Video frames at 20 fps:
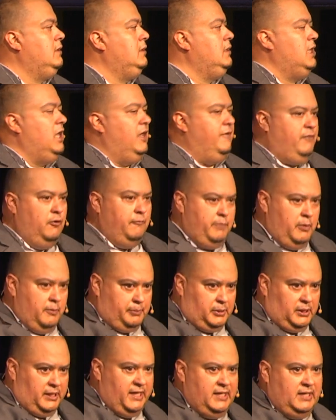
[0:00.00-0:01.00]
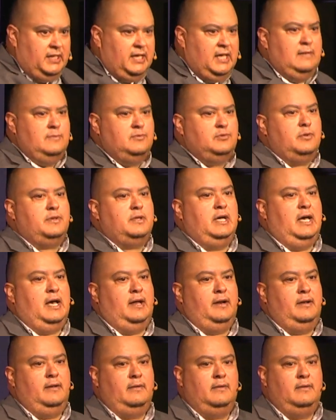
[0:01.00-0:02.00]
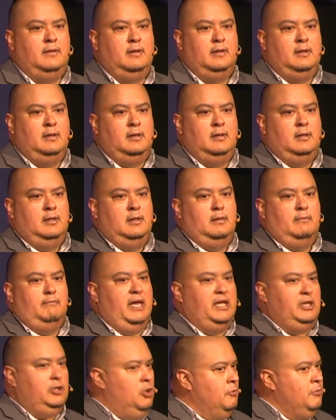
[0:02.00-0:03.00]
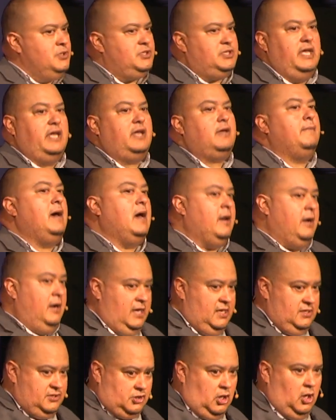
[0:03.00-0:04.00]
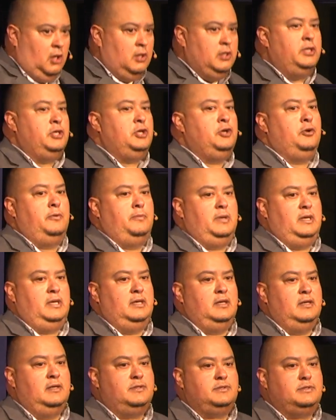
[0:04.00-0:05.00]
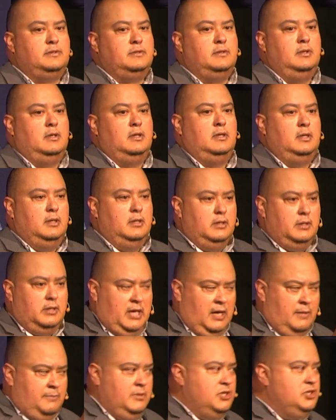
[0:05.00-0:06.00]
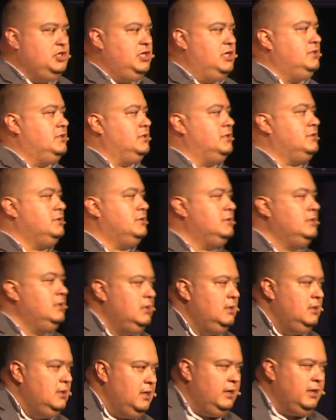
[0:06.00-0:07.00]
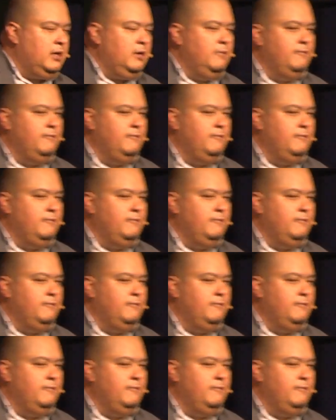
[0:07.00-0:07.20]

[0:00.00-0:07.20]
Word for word: if you've been playing games with God, Make no mistake about it, He's calling you to be His come to Jesus and come